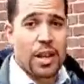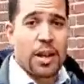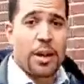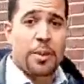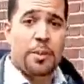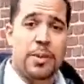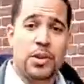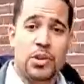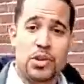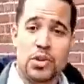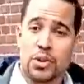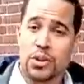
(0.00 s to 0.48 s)

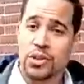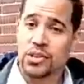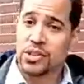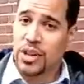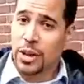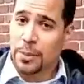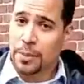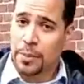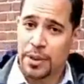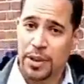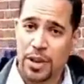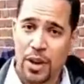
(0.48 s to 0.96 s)
Be sure to
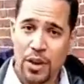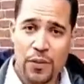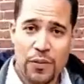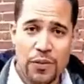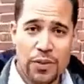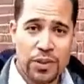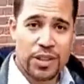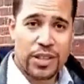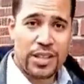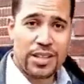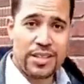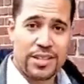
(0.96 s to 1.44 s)
check below
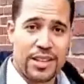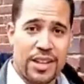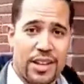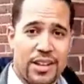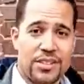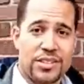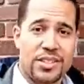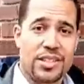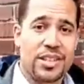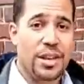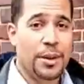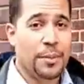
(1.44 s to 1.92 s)
for
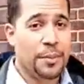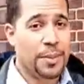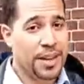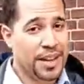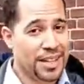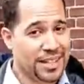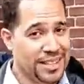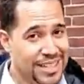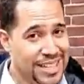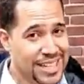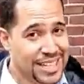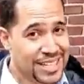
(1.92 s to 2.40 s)
details
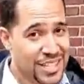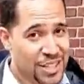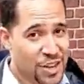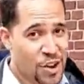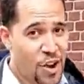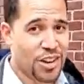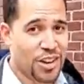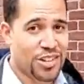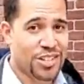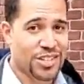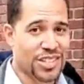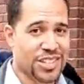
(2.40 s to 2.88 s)
because it is an
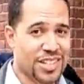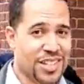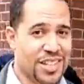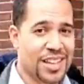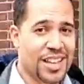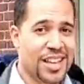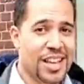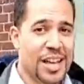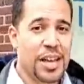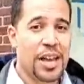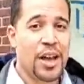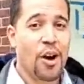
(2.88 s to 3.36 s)
auction.
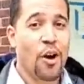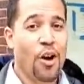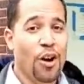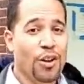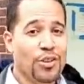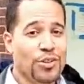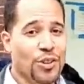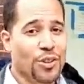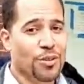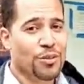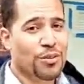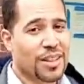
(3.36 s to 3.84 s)

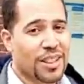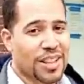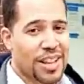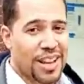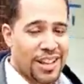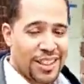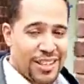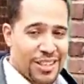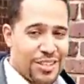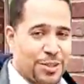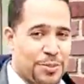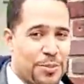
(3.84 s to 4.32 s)
Also, click
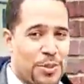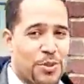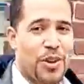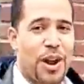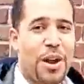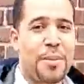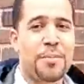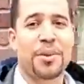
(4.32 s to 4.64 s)
on the subscribe